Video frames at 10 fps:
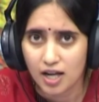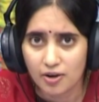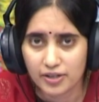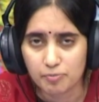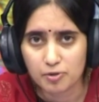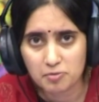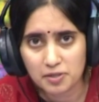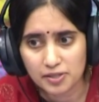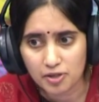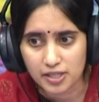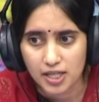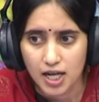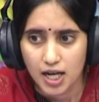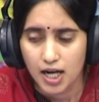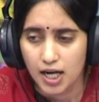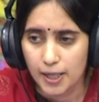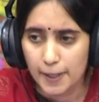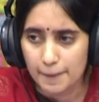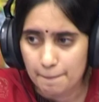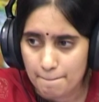Okay, probably not.
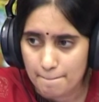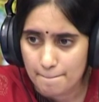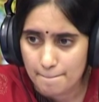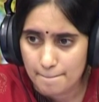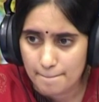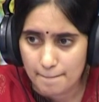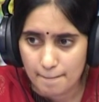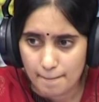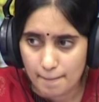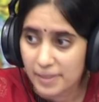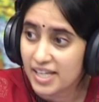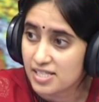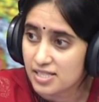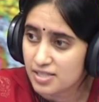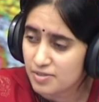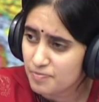Uh, yes.